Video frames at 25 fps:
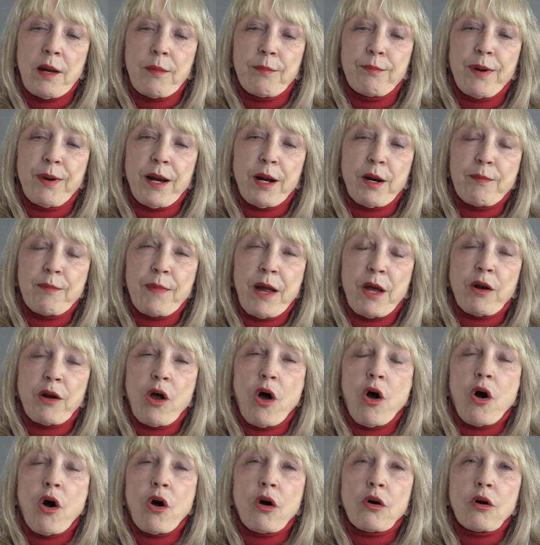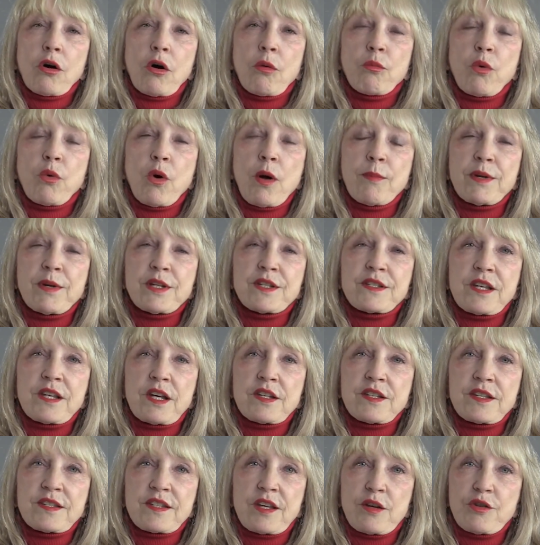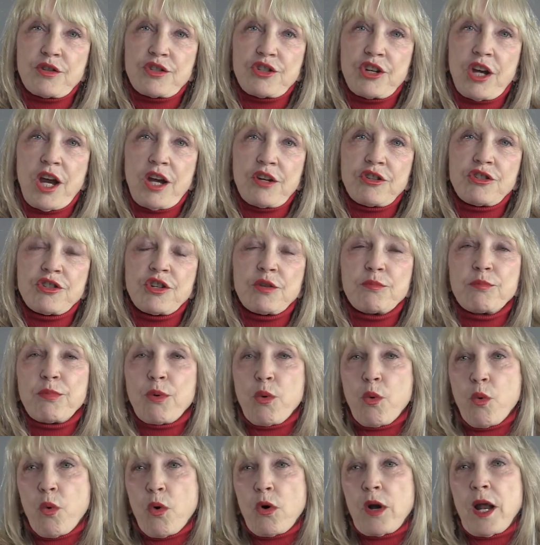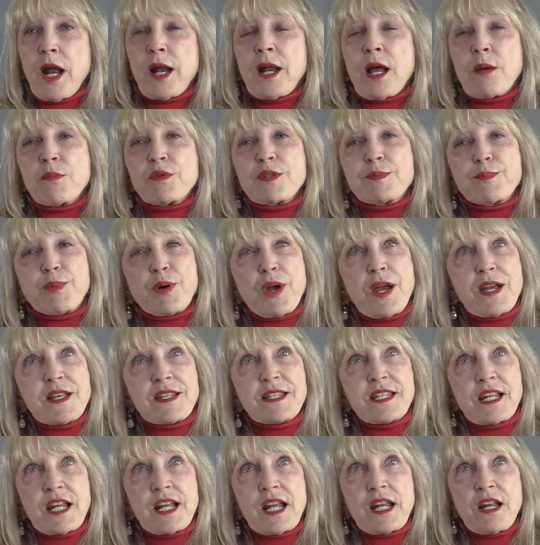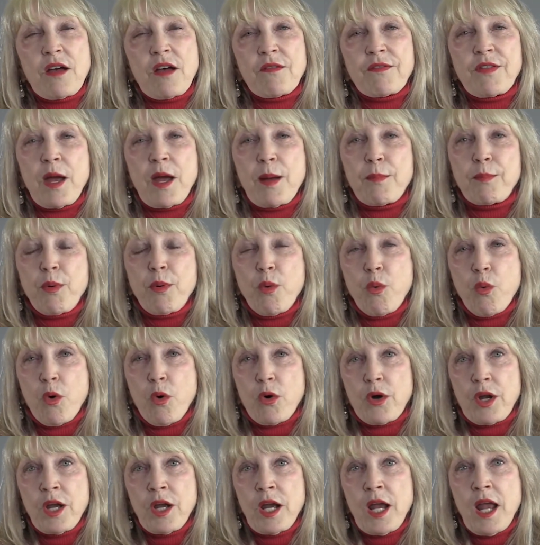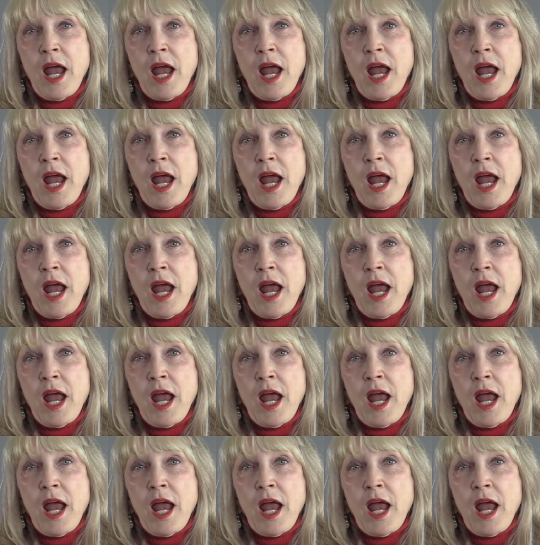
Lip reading: Paramount Art Women's Association board, and I was president of that board.